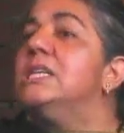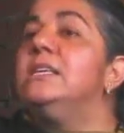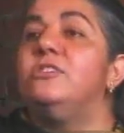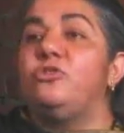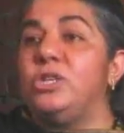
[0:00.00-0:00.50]

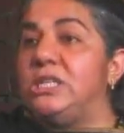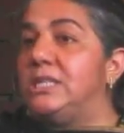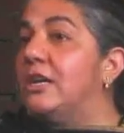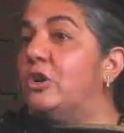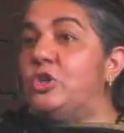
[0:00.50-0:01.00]
these
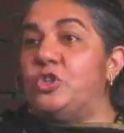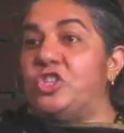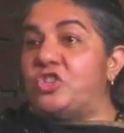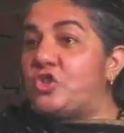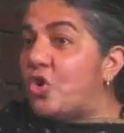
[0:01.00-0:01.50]
treaties are going to
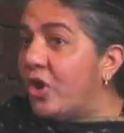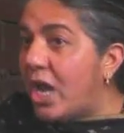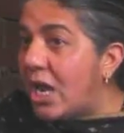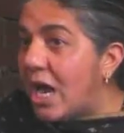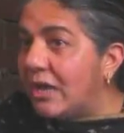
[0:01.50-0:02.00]
destroy
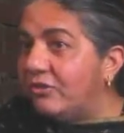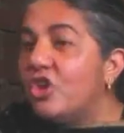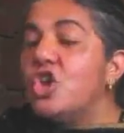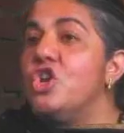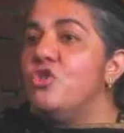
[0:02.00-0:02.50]
our lives.
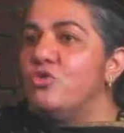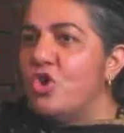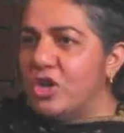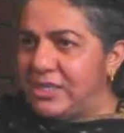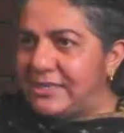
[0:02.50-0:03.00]
Do
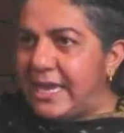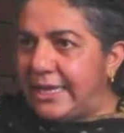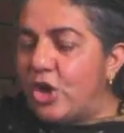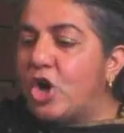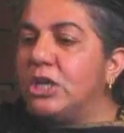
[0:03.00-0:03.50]
not
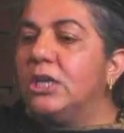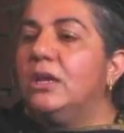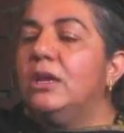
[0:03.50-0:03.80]
sign on.